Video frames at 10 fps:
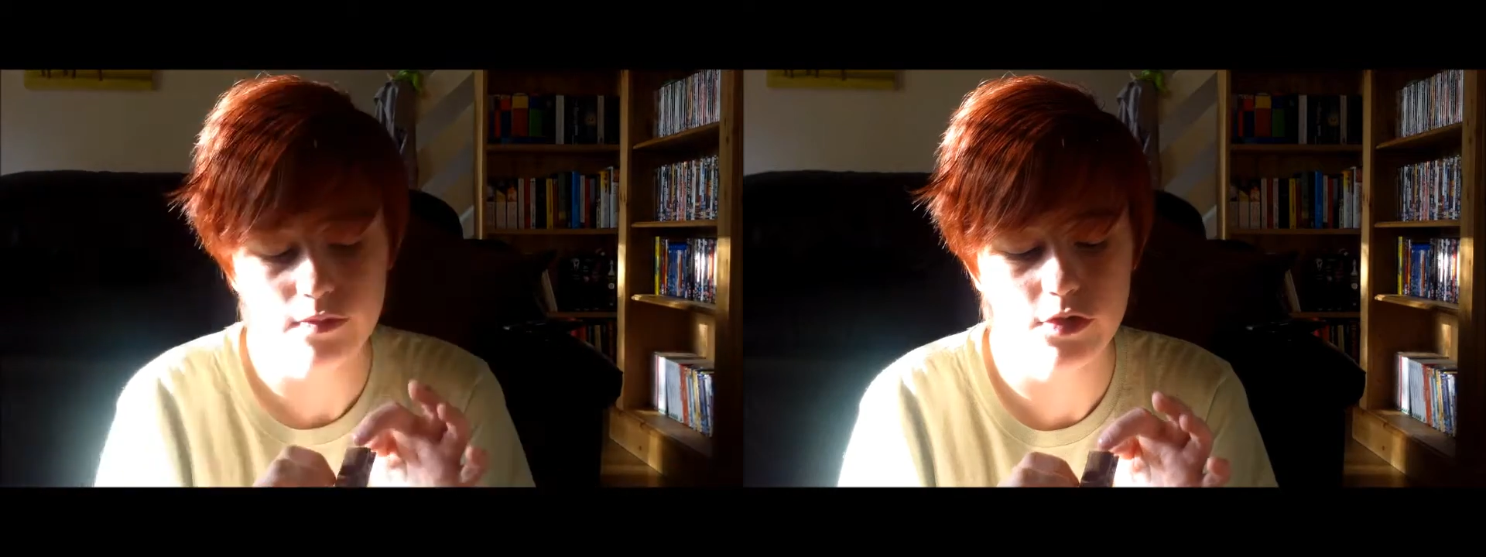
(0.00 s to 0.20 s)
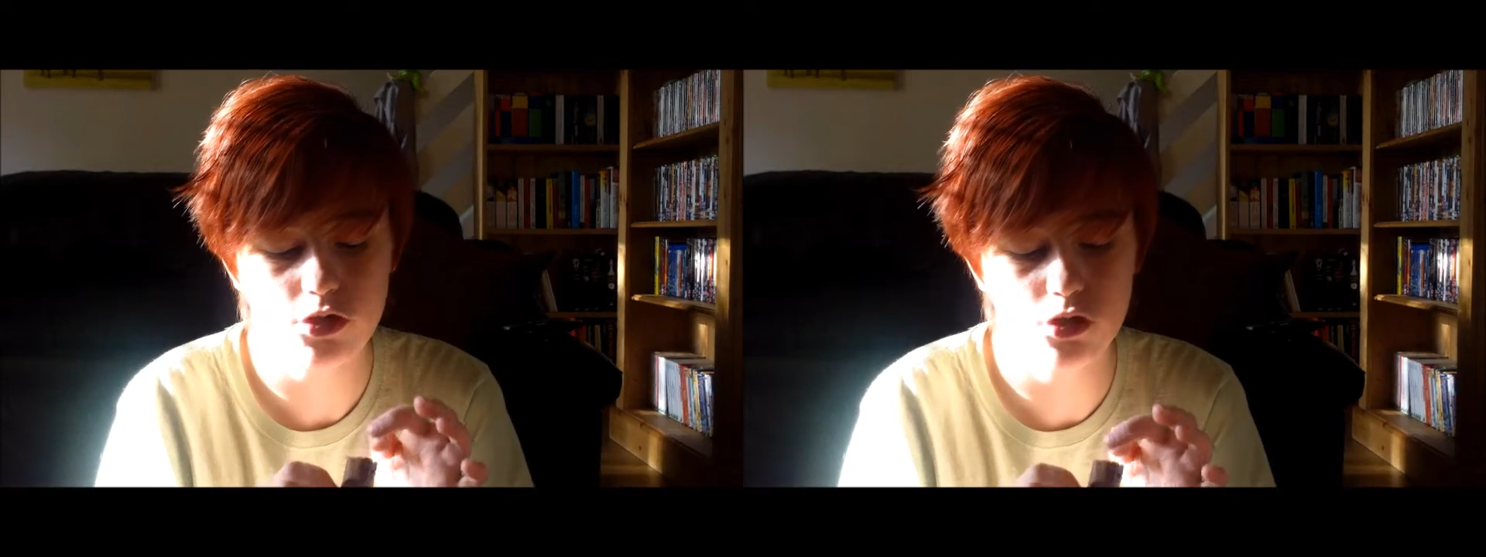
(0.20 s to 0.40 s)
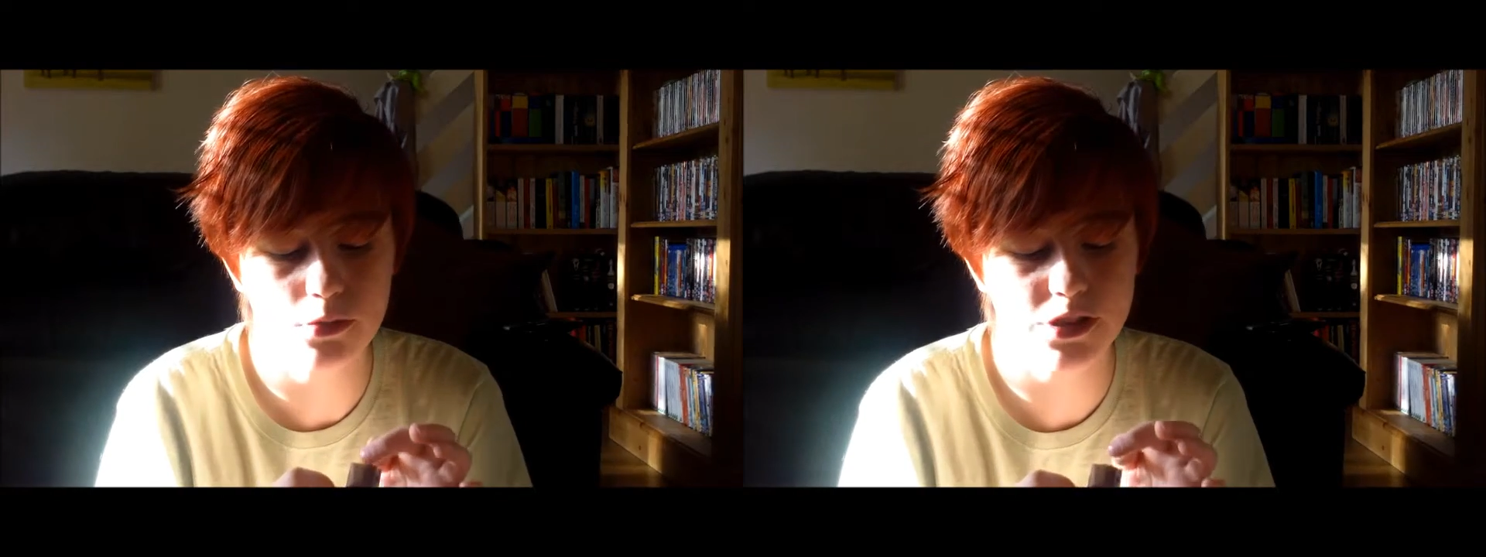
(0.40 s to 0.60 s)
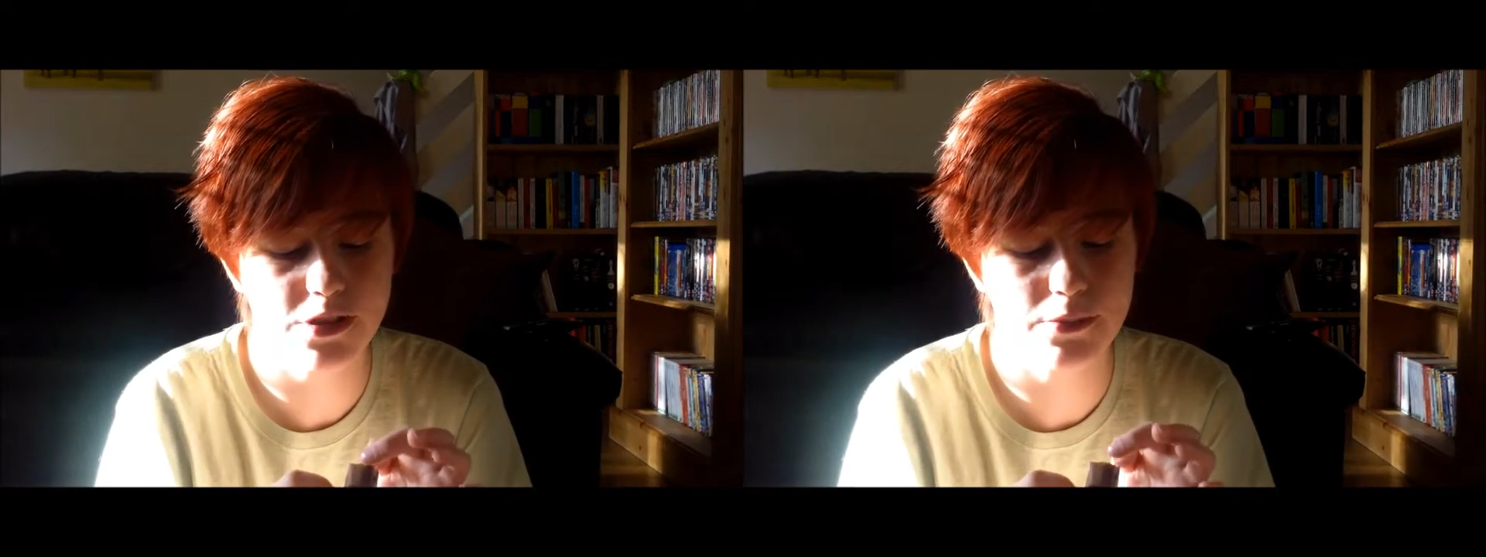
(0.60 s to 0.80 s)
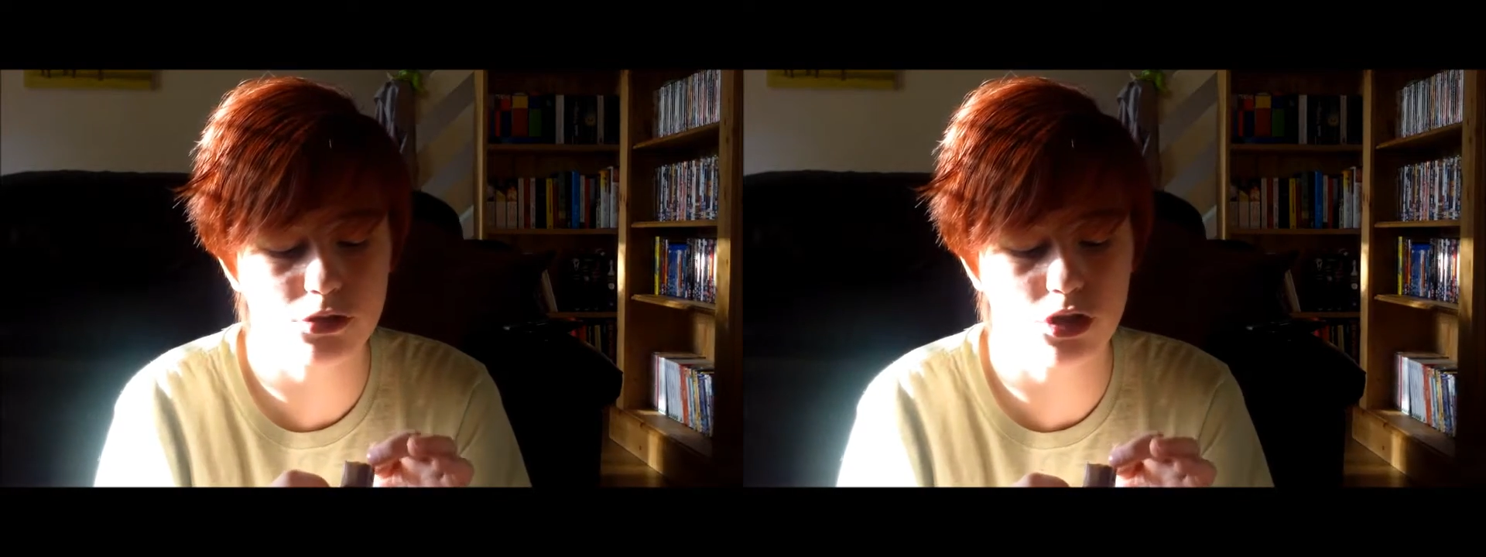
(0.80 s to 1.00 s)
It's normal
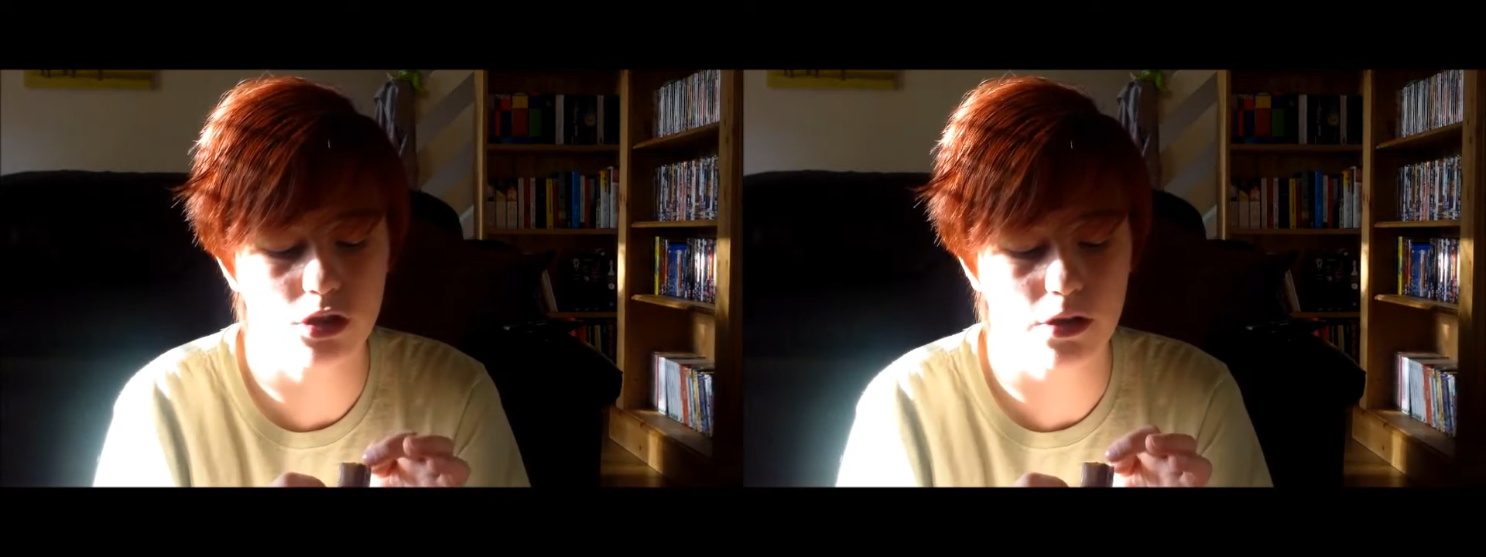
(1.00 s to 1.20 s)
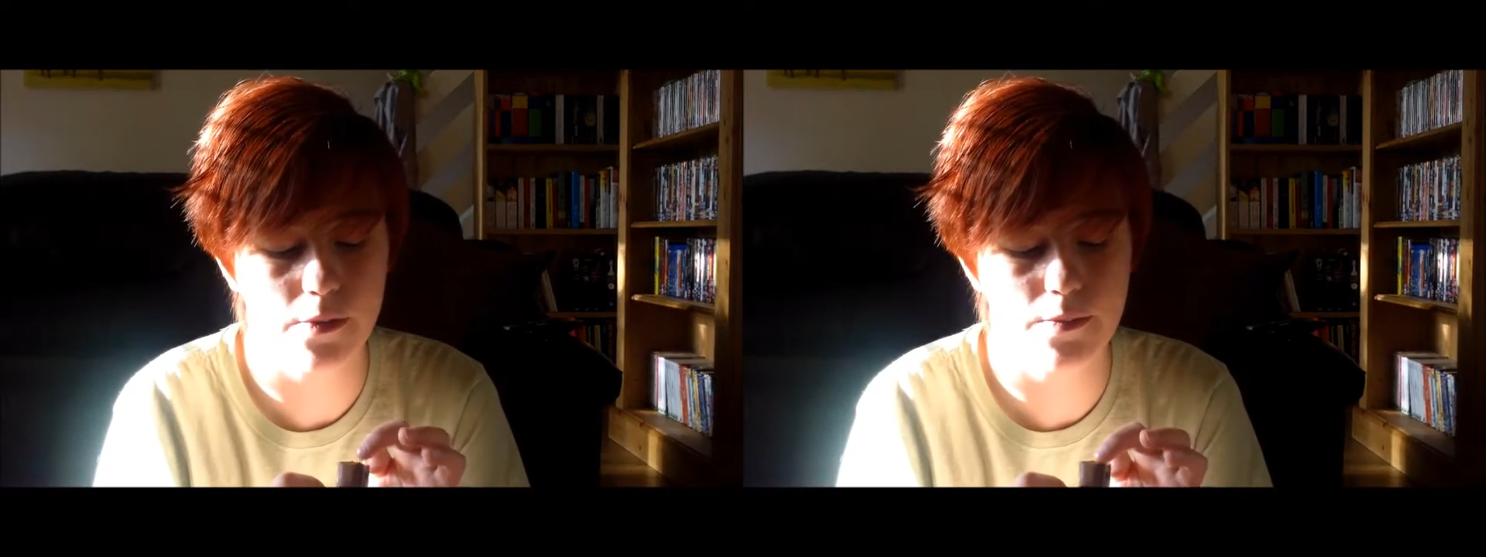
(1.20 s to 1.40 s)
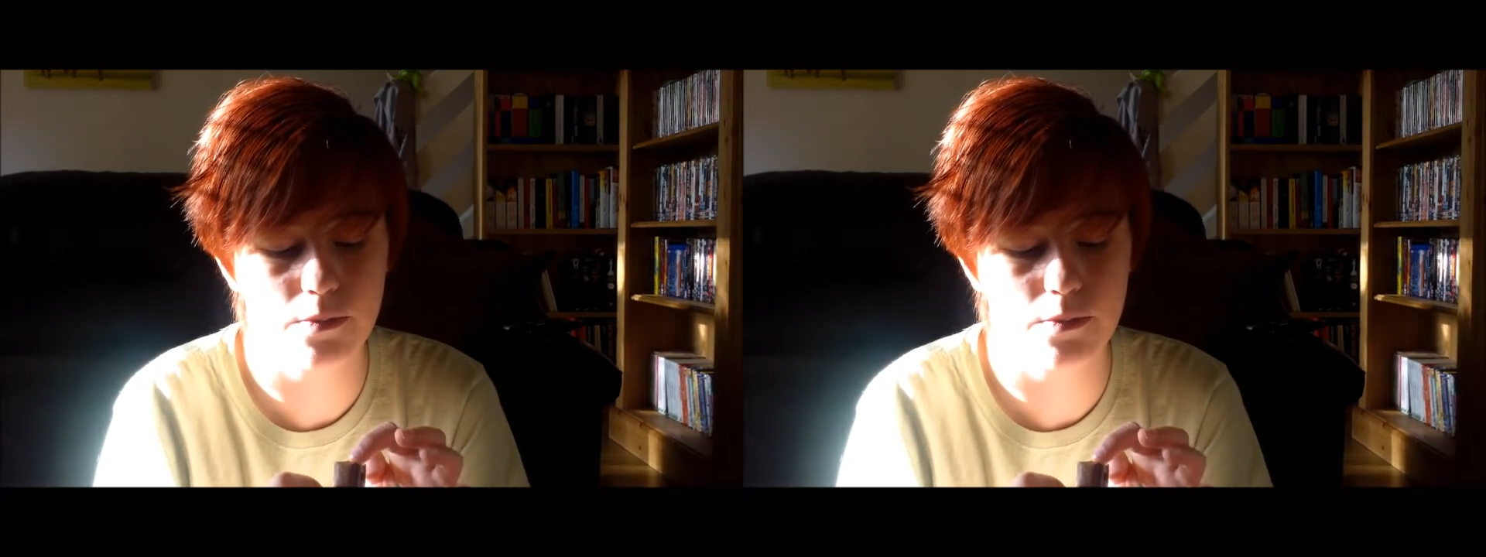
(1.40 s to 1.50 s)
dairy milk chocolate